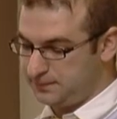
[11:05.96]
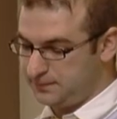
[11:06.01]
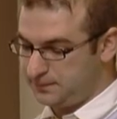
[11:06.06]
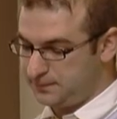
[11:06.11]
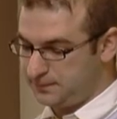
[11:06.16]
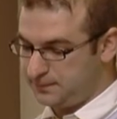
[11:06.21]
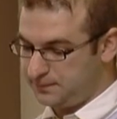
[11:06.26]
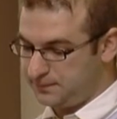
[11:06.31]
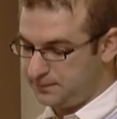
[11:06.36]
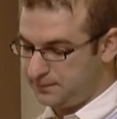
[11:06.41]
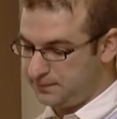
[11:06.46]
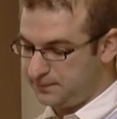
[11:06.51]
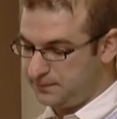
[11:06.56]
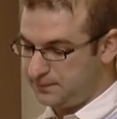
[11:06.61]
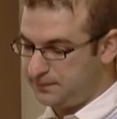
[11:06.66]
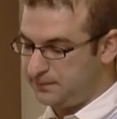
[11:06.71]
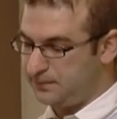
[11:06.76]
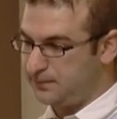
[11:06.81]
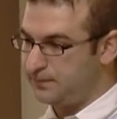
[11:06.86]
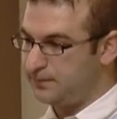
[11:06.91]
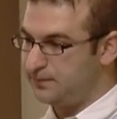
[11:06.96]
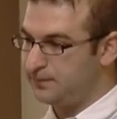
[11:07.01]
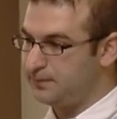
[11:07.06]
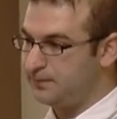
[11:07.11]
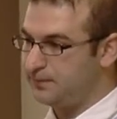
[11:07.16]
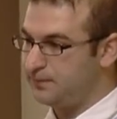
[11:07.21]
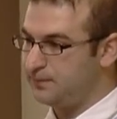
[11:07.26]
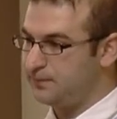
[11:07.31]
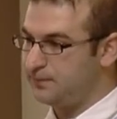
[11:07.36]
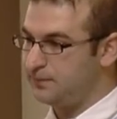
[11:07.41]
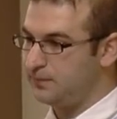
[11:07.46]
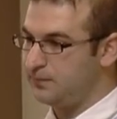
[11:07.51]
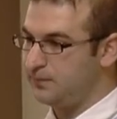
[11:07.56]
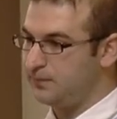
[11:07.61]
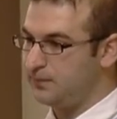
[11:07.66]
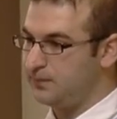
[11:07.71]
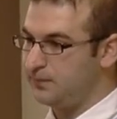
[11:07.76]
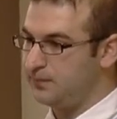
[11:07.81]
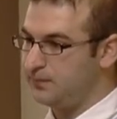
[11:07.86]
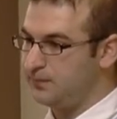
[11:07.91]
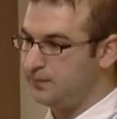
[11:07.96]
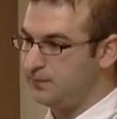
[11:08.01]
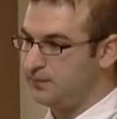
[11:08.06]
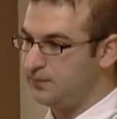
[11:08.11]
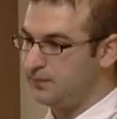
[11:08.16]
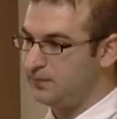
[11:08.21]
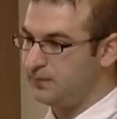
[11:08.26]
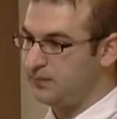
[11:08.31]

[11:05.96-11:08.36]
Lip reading: (no one is talking)